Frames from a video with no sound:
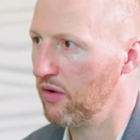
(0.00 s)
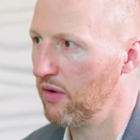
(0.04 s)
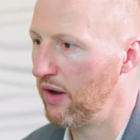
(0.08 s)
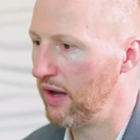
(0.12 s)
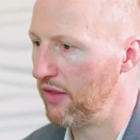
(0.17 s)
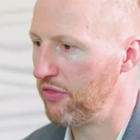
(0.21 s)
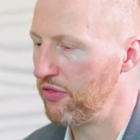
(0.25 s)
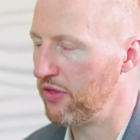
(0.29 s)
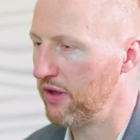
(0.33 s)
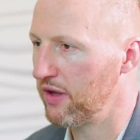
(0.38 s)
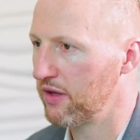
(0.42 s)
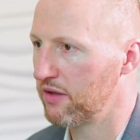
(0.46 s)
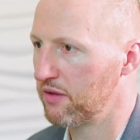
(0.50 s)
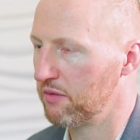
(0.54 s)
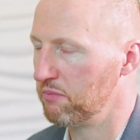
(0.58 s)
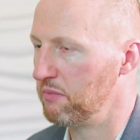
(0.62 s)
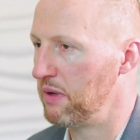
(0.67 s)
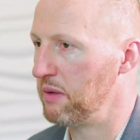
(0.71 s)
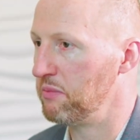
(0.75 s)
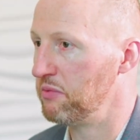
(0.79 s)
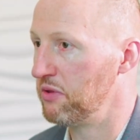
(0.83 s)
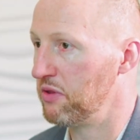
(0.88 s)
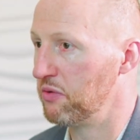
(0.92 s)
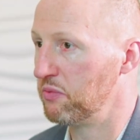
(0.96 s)
I think
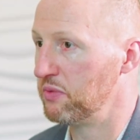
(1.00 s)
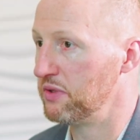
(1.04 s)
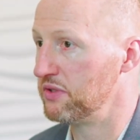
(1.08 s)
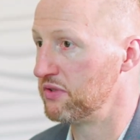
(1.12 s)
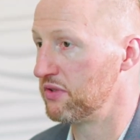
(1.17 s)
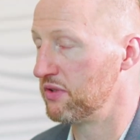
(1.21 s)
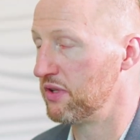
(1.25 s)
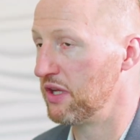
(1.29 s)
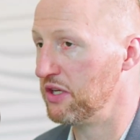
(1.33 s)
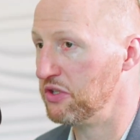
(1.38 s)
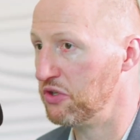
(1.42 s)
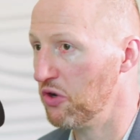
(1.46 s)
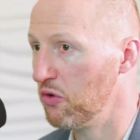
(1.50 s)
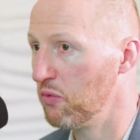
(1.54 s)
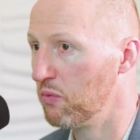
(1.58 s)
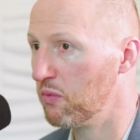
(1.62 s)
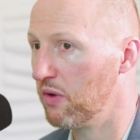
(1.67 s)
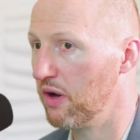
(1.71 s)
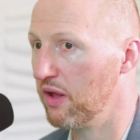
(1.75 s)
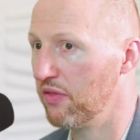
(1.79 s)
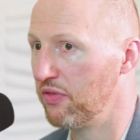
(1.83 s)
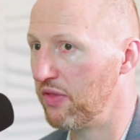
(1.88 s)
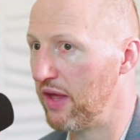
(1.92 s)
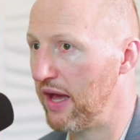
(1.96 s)
maybe the reason they don't
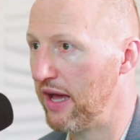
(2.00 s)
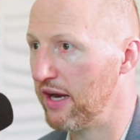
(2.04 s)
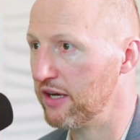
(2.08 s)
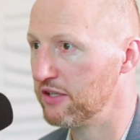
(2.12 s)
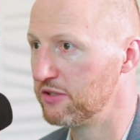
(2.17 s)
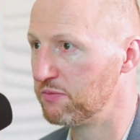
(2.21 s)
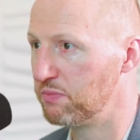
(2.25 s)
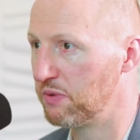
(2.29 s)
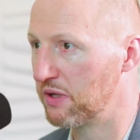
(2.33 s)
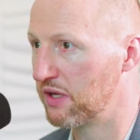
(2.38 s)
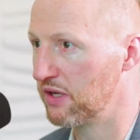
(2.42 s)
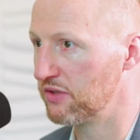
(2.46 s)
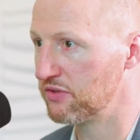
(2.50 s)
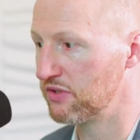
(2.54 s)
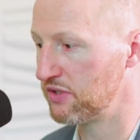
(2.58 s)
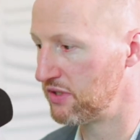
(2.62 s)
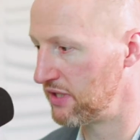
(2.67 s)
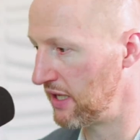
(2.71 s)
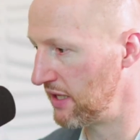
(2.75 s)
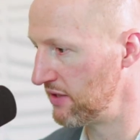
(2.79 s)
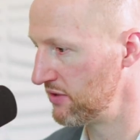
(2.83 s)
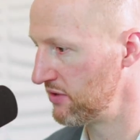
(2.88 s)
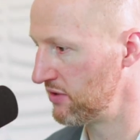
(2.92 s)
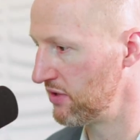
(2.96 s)
want that is because
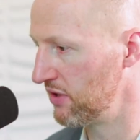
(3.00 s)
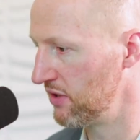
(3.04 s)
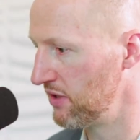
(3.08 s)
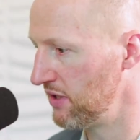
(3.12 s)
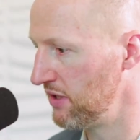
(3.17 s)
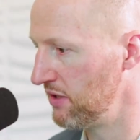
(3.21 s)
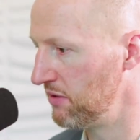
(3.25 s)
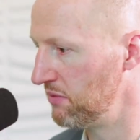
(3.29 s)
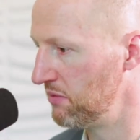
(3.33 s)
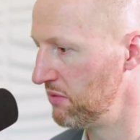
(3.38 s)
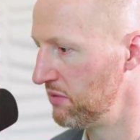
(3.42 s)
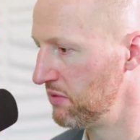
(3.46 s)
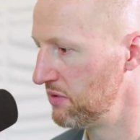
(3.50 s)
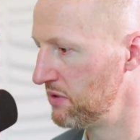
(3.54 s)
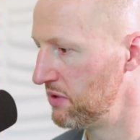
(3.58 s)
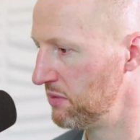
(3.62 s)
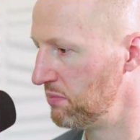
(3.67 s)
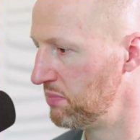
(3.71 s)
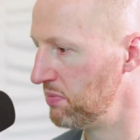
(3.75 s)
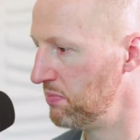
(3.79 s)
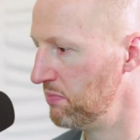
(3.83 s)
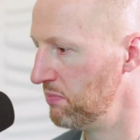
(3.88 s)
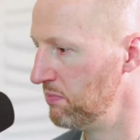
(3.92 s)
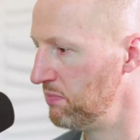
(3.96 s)
it tends to lead
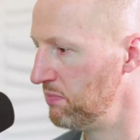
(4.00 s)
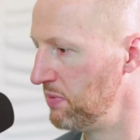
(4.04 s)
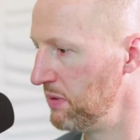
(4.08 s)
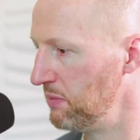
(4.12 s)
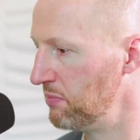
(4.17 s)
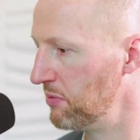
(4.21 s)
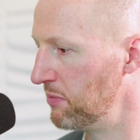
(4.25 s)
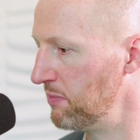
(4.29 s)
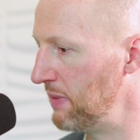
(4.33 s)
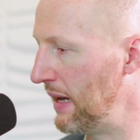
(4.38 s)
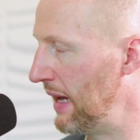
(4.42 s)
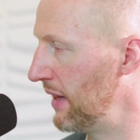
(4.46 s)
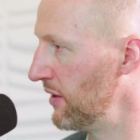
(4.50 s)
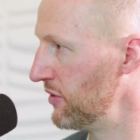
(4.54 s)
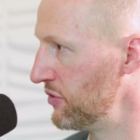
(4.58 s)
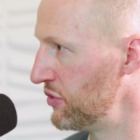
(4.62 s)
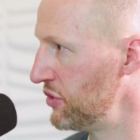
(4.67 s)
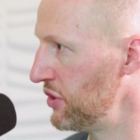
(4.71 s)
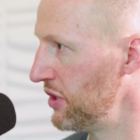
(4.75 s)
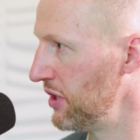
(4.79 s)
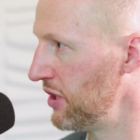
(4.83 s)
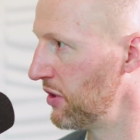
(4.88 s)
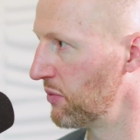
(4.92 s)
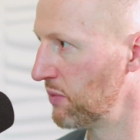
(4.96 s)
to people balance
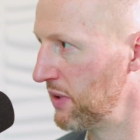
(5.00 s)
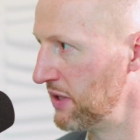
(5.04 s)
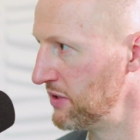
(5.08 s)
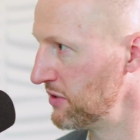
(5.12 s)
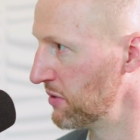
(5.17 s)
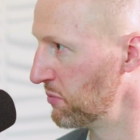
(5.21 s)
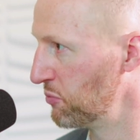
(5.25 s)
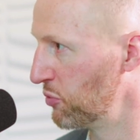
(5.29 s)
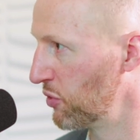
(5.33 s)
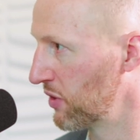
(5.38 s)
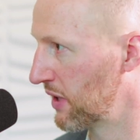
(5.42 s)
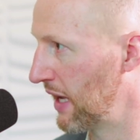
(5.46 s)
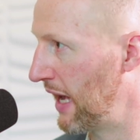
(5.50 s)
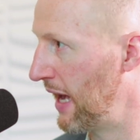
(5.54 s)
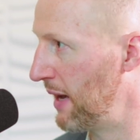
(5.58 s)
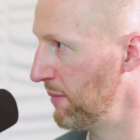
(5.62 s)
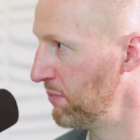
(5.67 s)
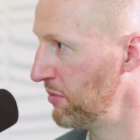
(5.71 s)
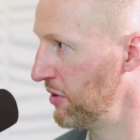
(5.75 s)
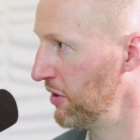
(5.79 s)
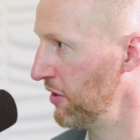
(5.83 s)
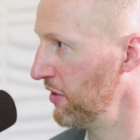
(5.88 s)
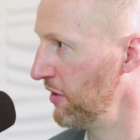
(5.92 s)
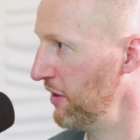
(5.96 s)
sheeting, raising more
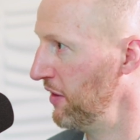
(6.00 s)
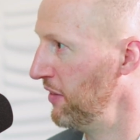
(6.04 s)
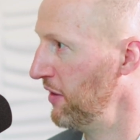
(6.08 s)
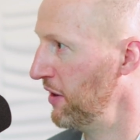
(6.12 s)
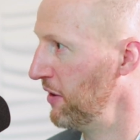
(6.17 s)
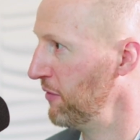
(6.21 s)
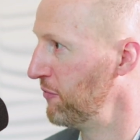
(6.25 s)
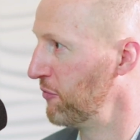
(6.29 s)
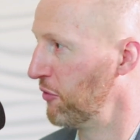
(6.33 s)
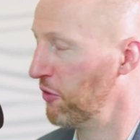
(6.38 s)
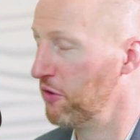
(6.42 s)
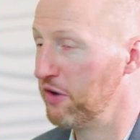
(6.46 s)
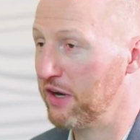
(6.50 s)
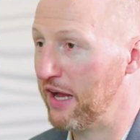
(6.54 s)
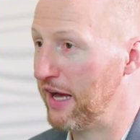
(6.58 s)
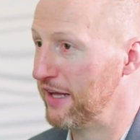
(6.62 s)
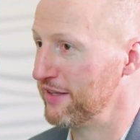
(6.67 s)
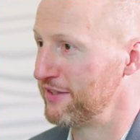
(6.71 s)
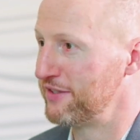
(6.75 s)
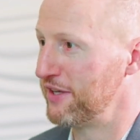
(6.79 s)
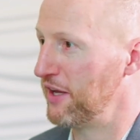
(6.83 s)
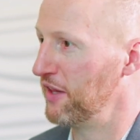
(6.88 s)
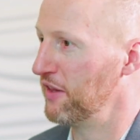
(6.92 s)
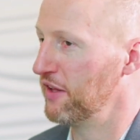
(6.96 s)
capital, and therefore
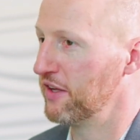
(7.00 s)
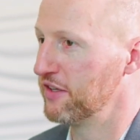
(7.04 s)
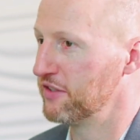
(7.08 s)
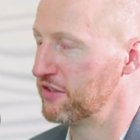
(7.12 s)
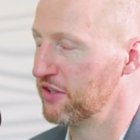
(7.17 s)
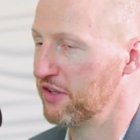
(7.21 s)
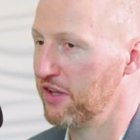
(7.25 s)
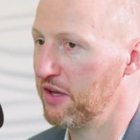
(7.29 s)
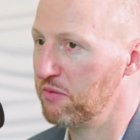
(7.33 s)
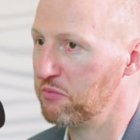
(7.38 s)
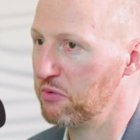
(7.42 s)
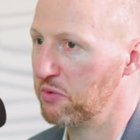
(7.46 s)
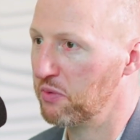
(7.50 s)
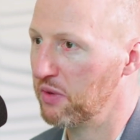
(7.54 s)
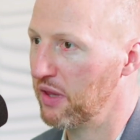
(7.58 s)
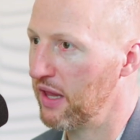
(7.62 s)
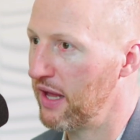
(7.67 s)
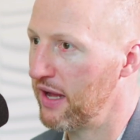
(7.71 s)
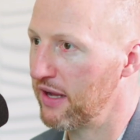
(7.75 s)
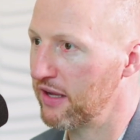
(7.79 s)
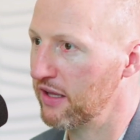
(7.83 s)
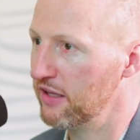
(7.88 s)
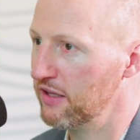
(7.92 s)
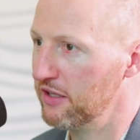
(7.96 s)
not selling to them and
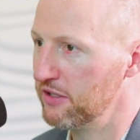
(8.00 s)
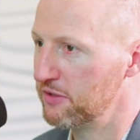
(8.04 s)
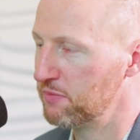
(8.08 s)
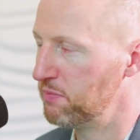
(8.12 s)
relying on this.